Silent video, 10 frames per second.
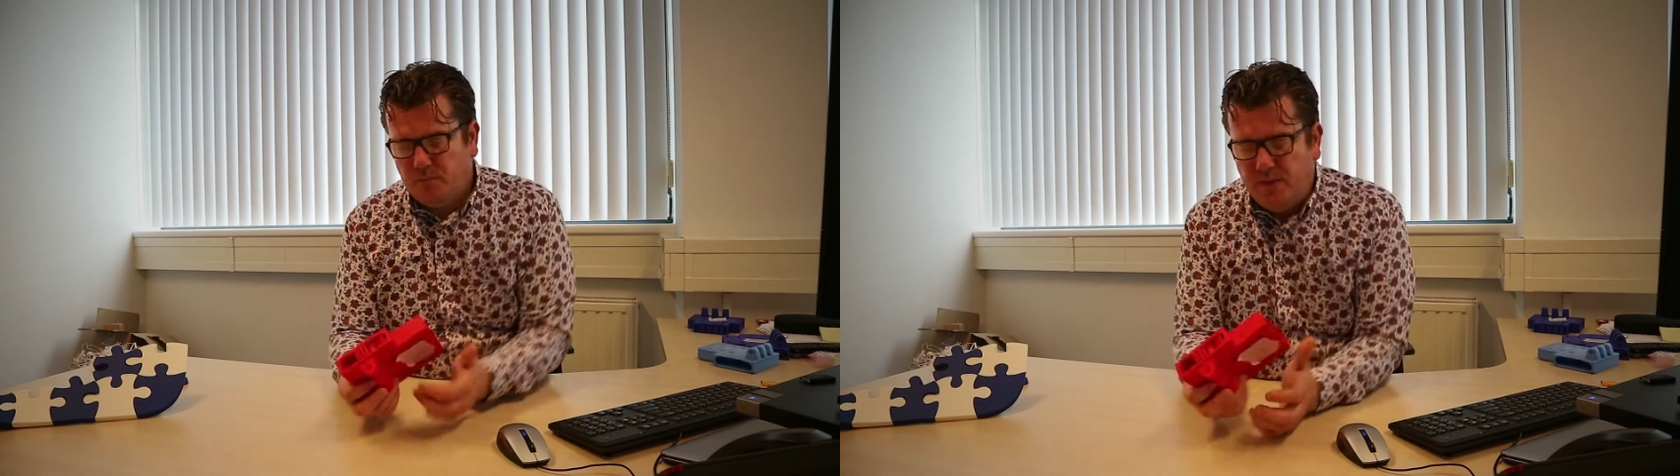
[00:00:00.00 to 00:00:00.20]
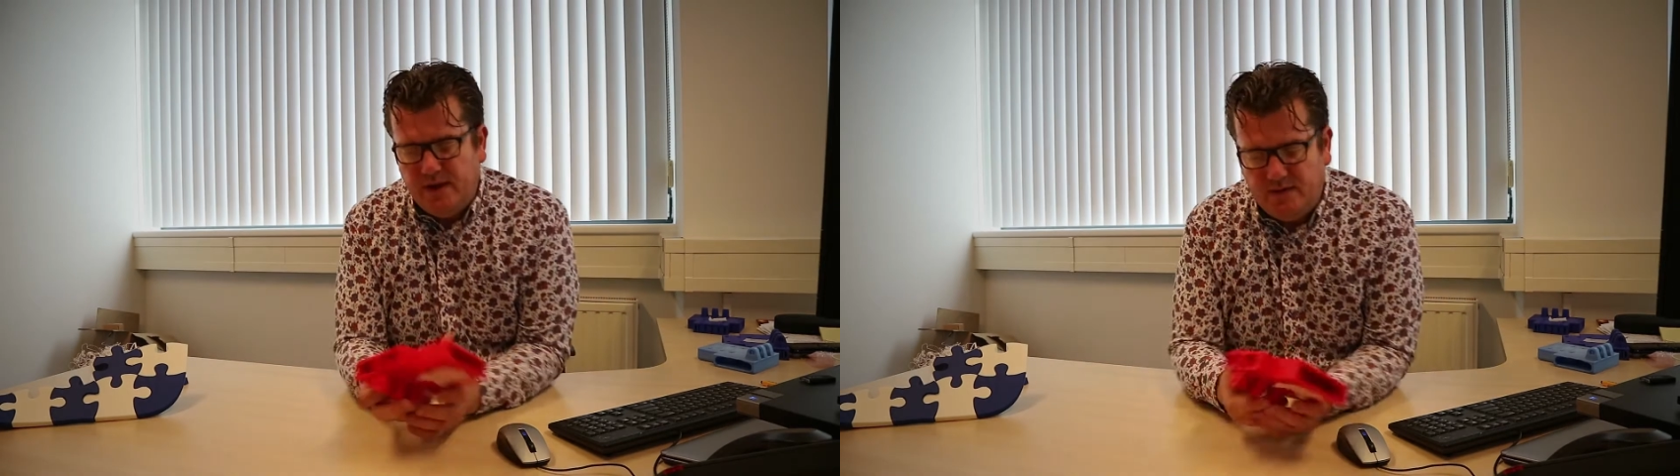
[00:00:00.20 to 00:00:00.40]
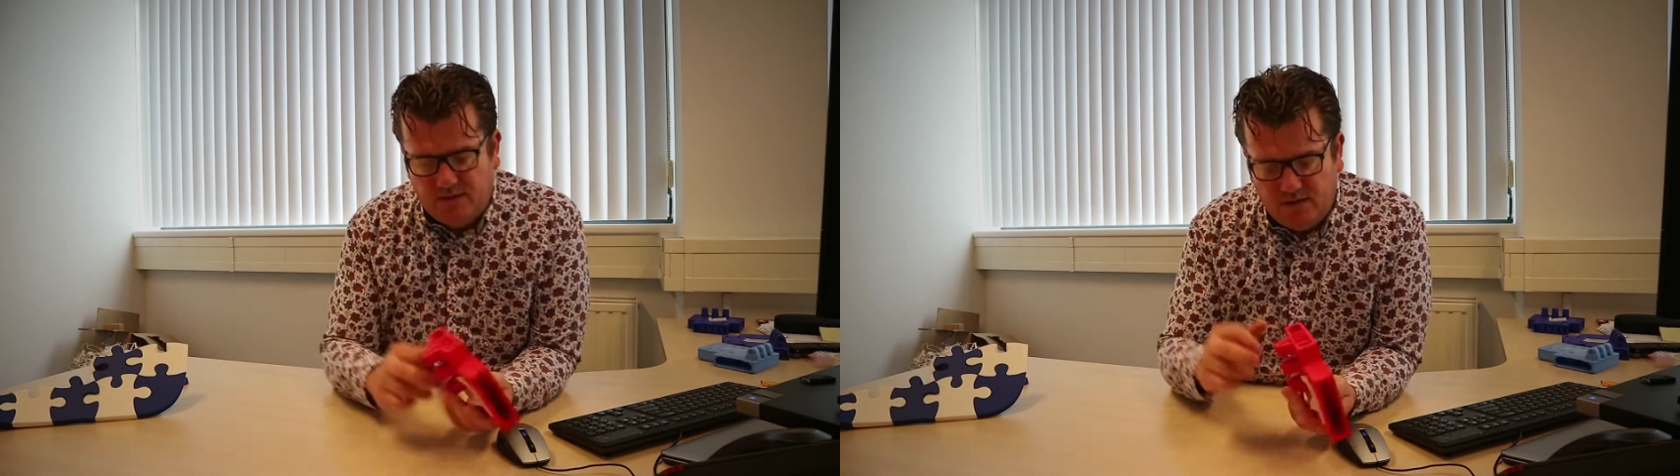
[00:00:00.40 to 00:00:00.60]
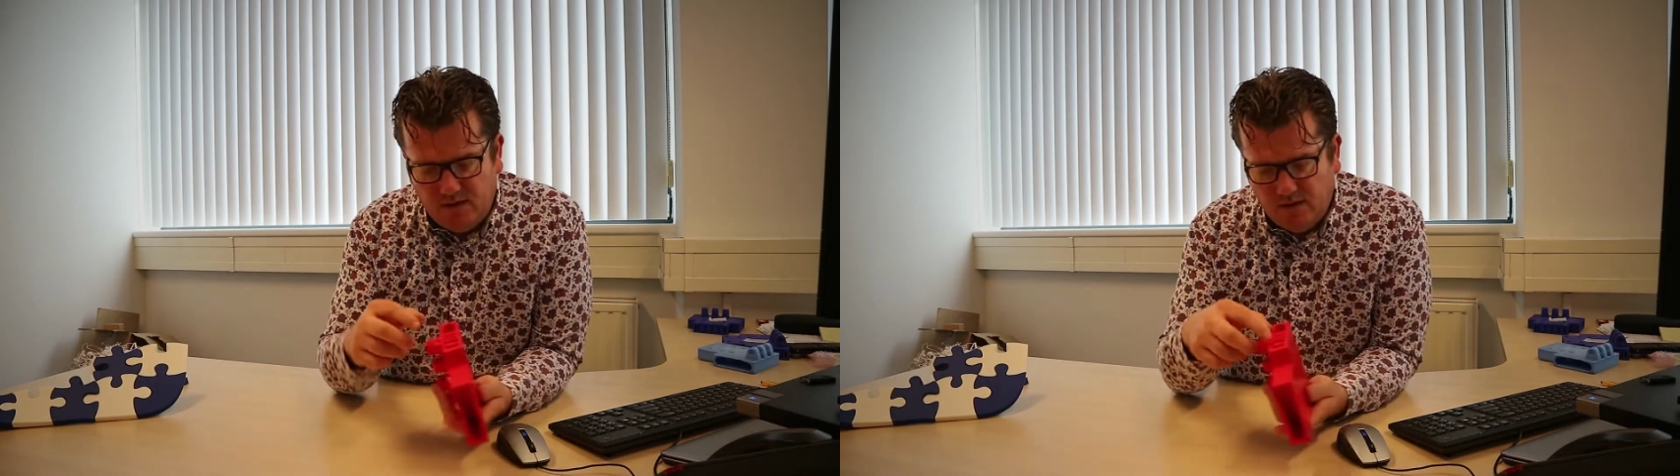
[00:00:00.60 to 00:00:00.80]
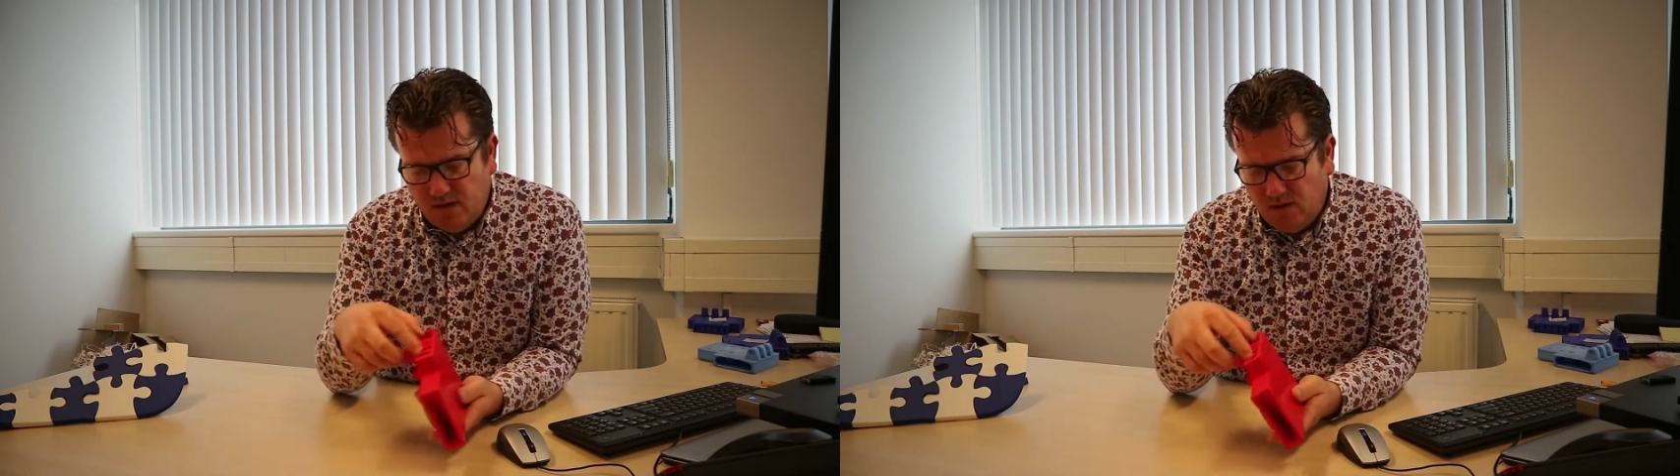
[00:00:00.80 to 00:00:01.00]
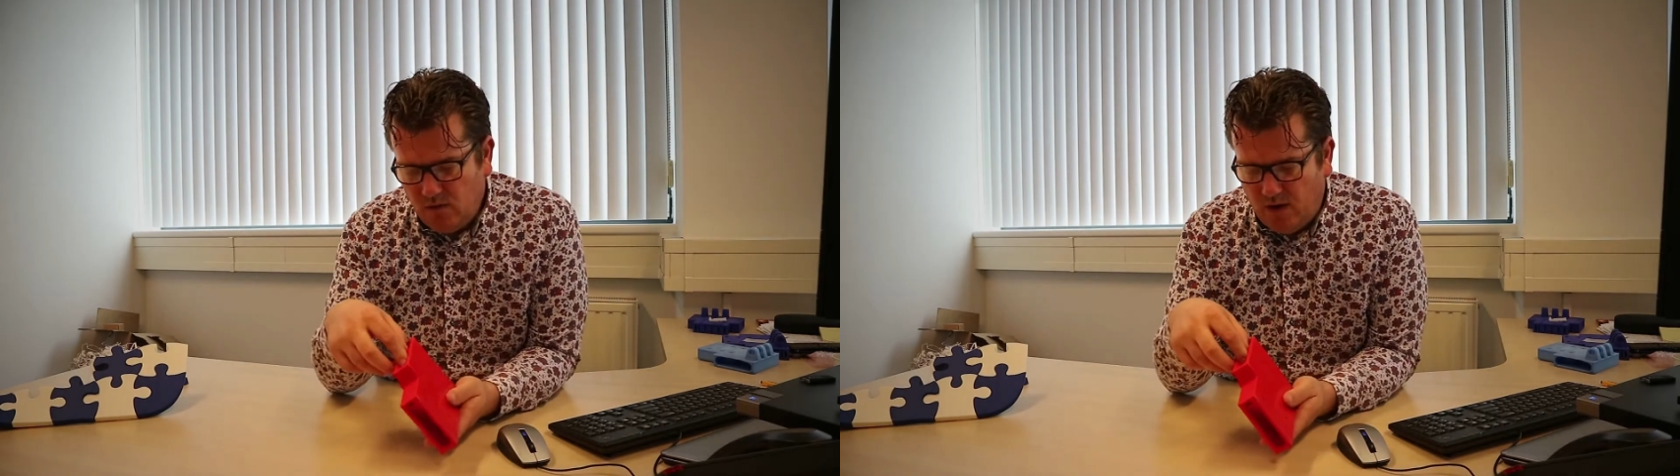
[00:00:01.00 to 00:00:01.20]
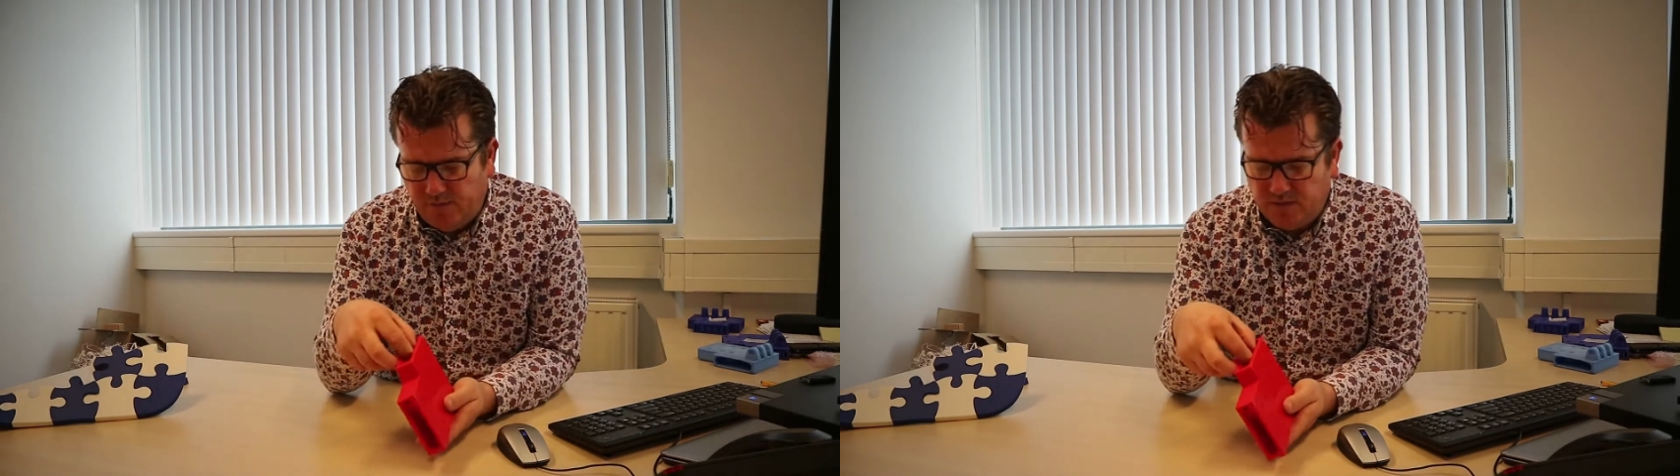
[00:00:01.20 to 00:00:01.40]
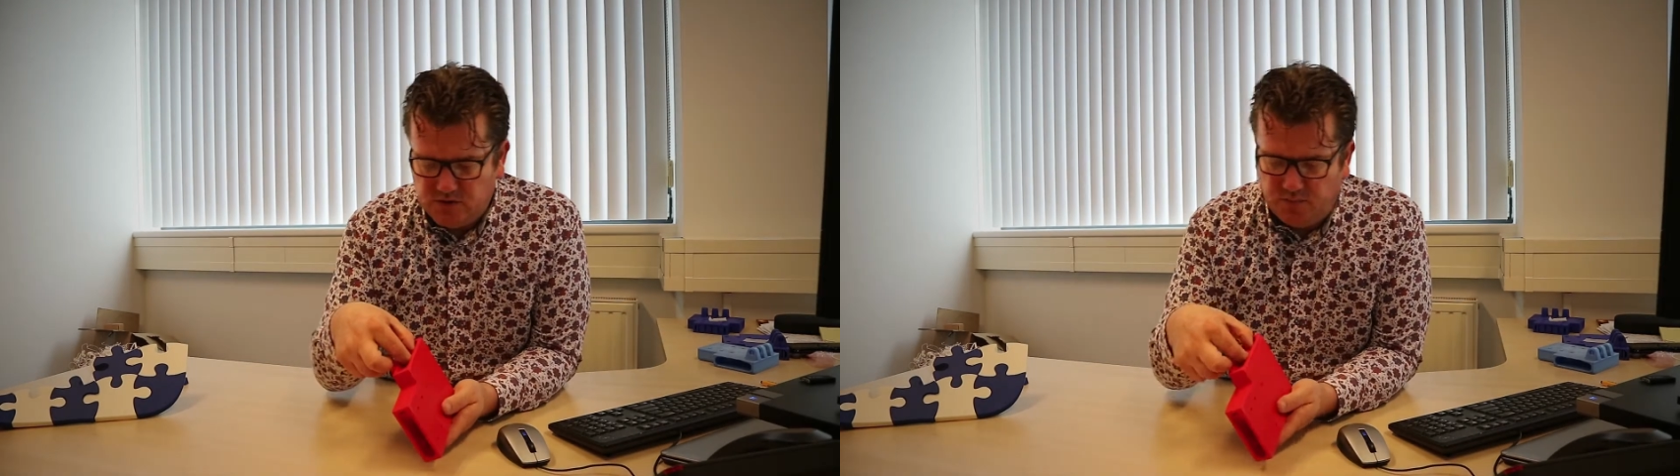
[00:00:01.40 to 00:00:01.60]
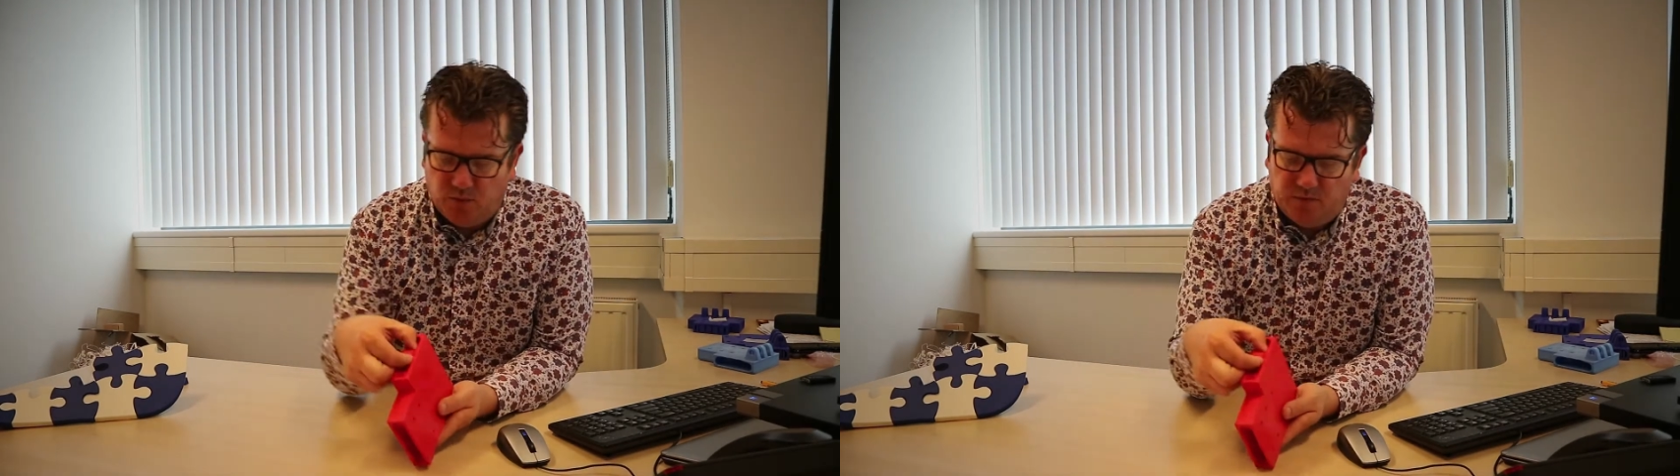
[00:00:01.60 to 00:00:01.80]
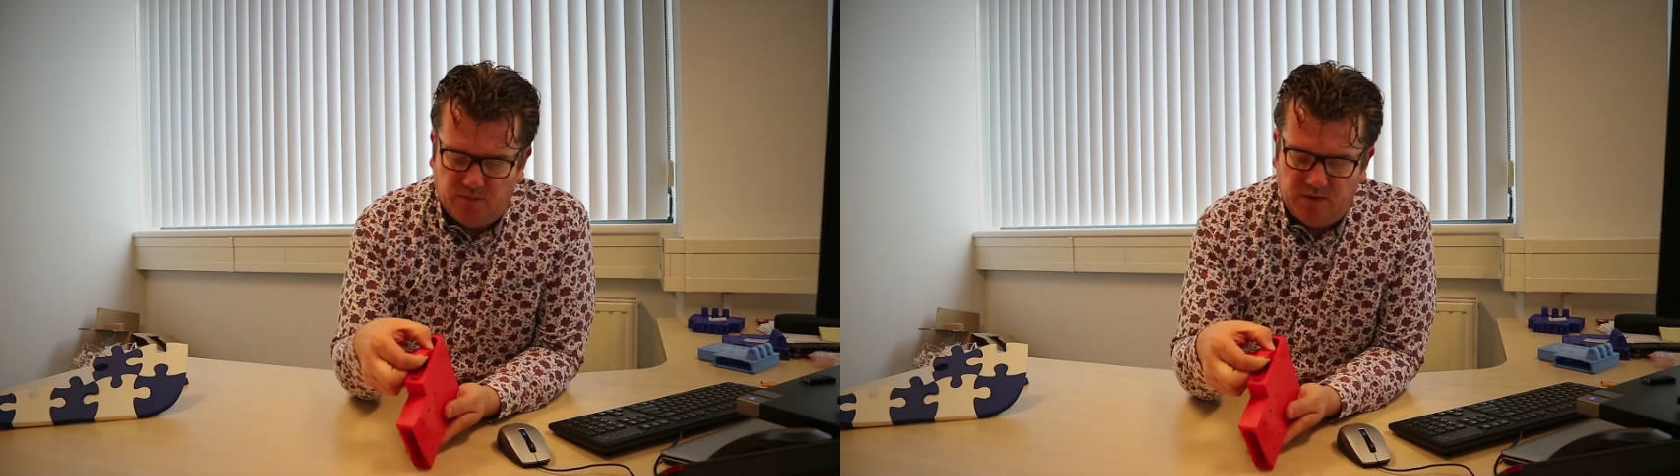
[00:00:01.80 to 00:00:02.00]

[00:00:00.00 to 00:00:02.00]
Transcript: print, you have the supporting